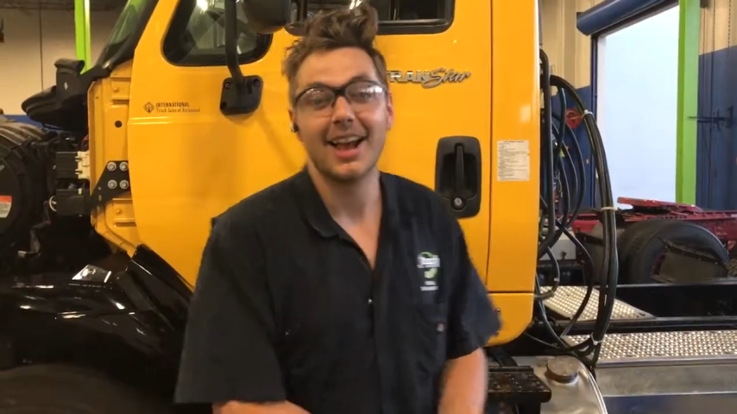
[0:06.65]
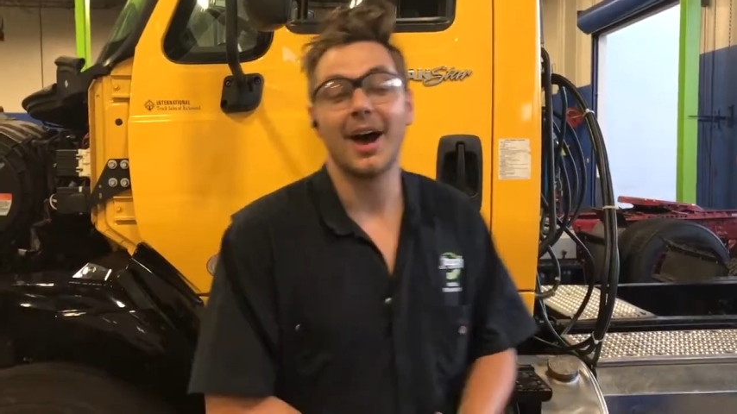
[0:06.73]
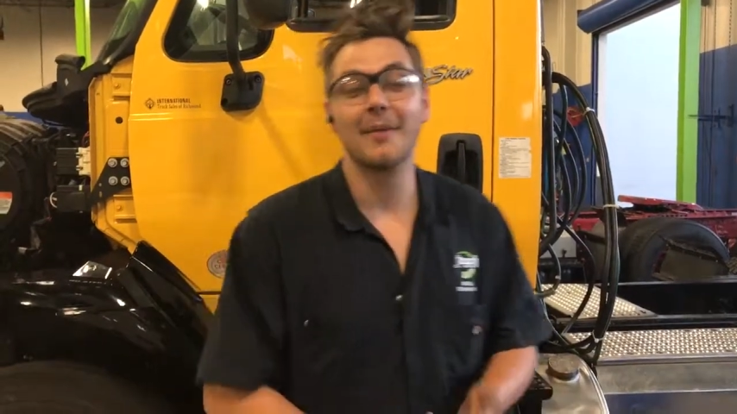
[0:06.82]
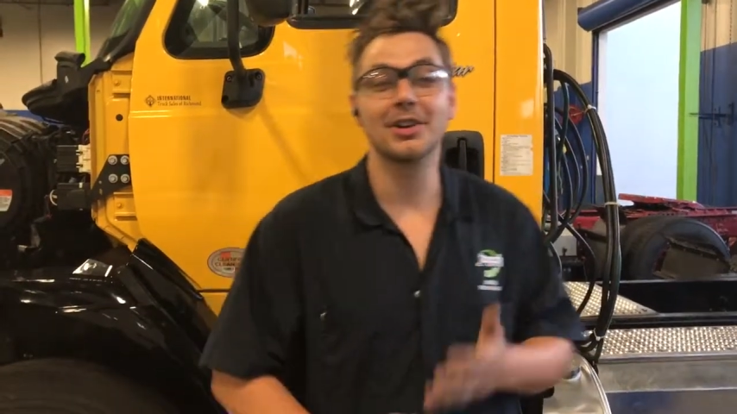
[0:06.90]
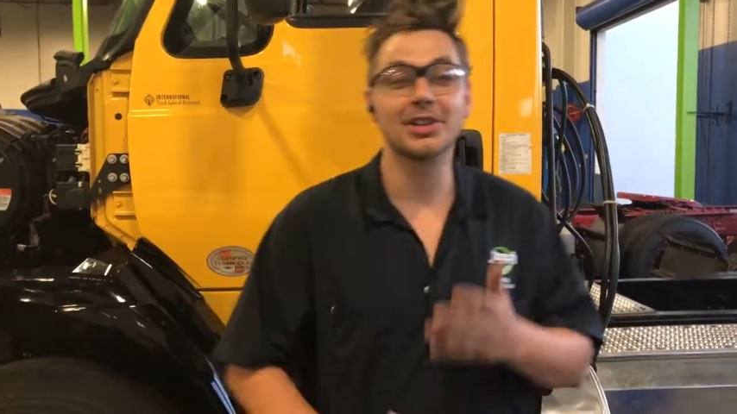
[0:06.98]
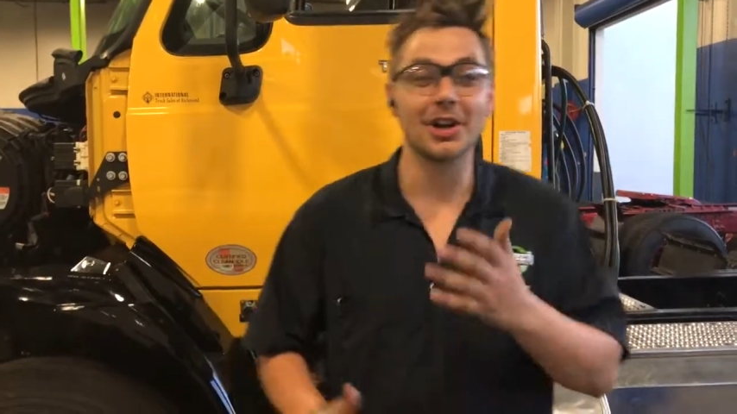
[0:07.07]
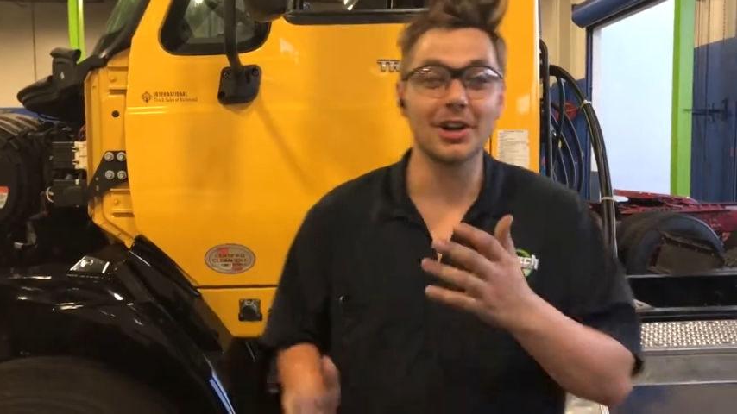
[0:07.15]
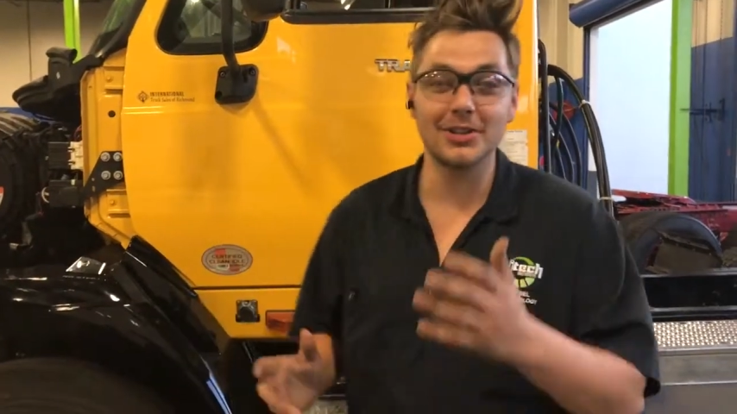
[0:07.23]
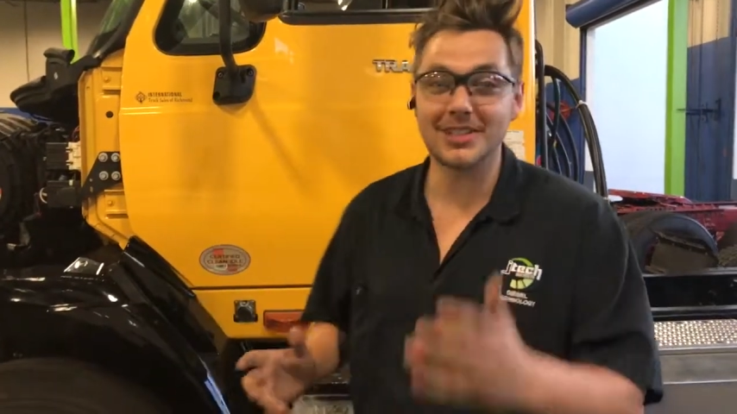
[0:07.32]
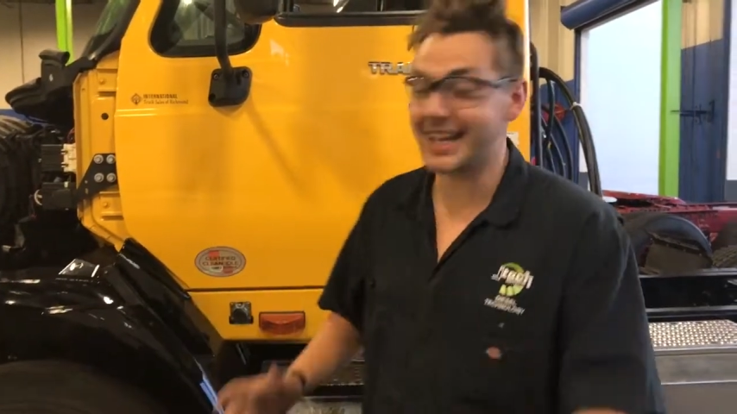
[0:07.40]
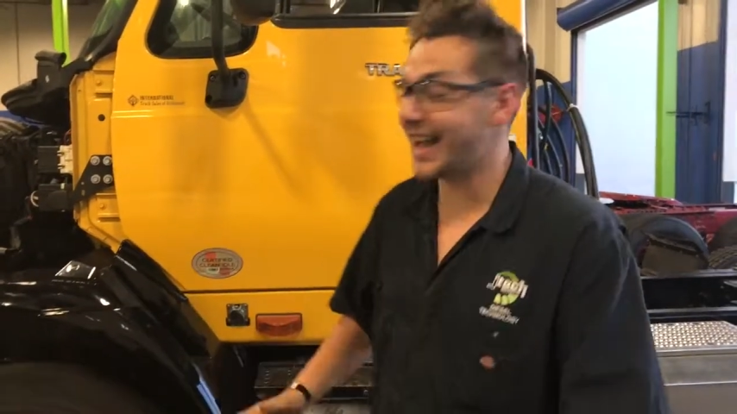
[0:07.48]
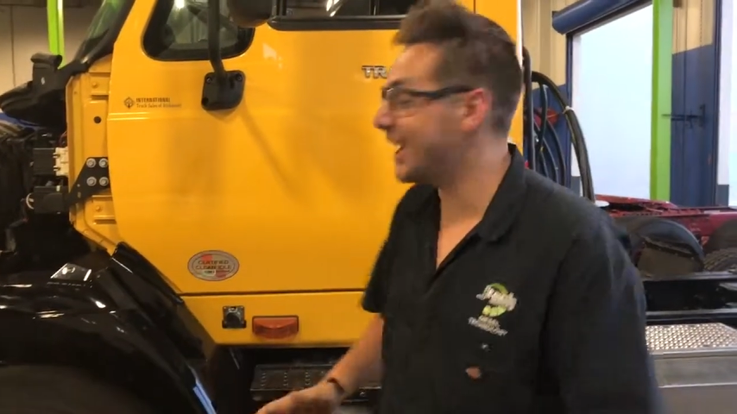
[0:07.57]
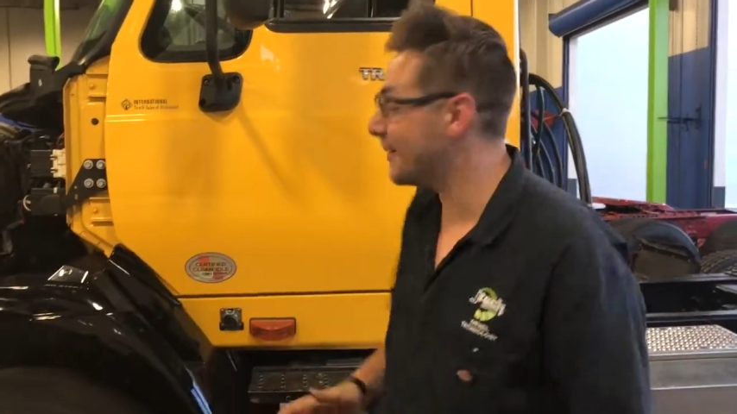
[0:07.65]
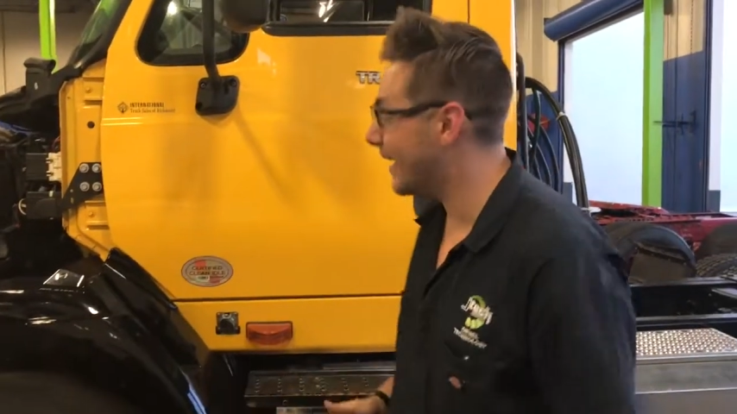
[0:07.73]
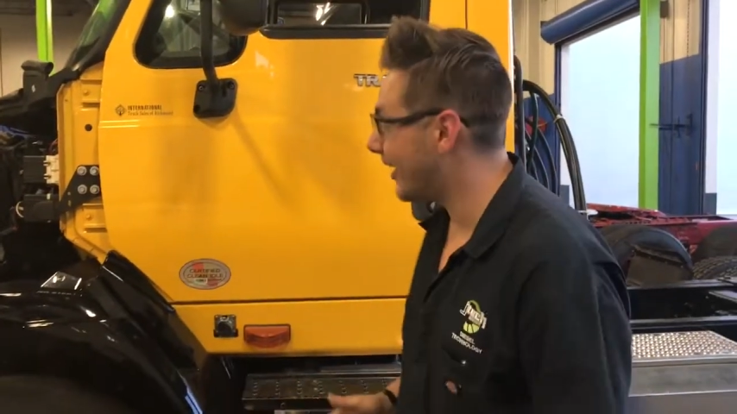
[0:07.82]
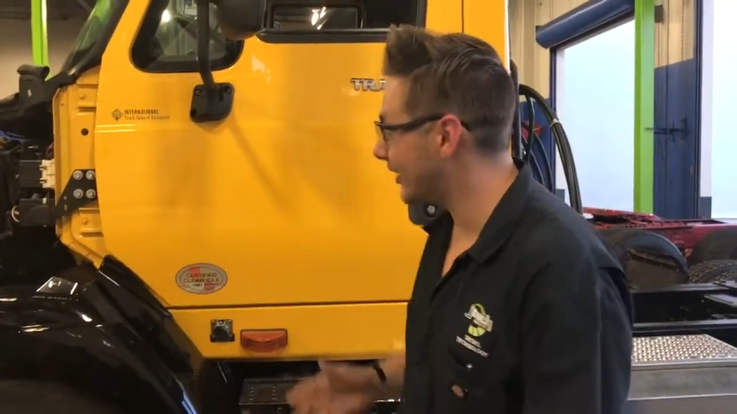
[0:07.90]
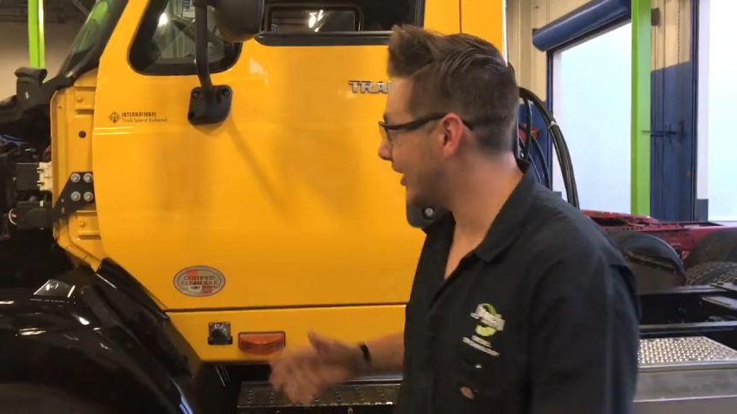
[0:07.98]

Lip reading: I'm going to show you today about